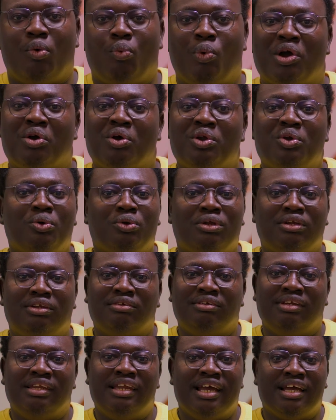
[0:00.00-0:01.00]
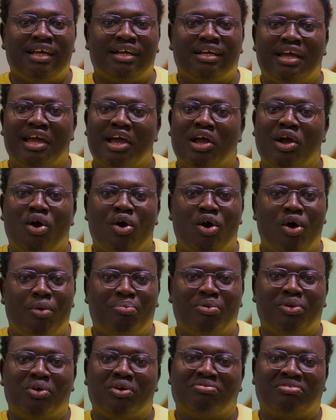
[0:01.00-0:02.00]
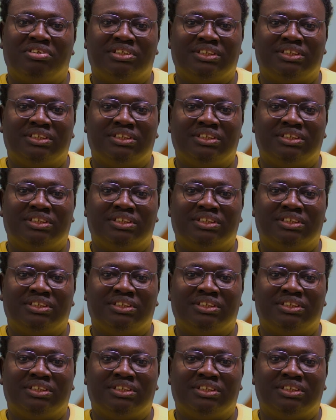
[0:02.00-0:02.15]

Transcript: We're going to link a couple of